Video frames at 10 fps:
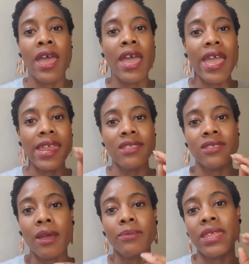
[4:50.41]

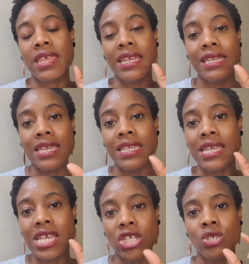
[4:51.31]
anytime that they need
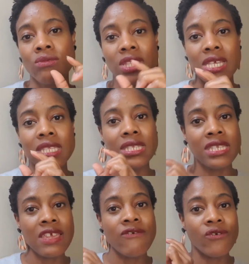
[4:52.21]
each of these
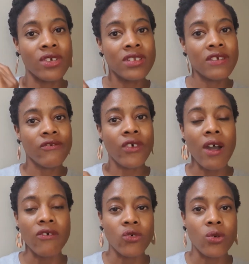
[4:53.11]
different file
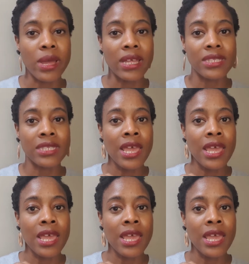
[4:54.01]
formats.